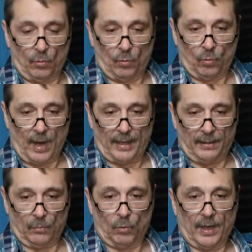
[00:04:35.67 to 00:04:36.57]

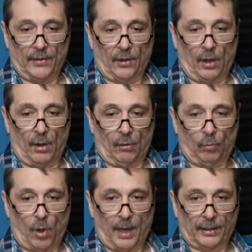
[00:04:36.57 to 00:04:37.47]
went with a
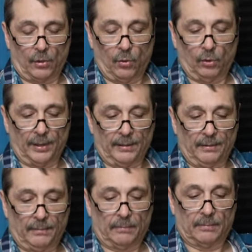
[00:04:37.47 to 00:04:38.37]
water cooling
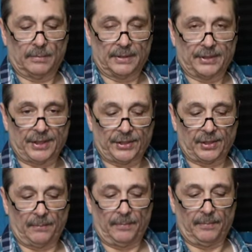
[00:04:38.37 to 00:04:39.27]

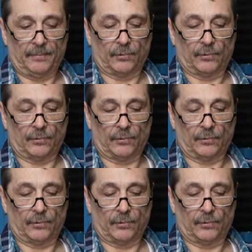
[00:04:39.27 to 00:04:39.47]
system,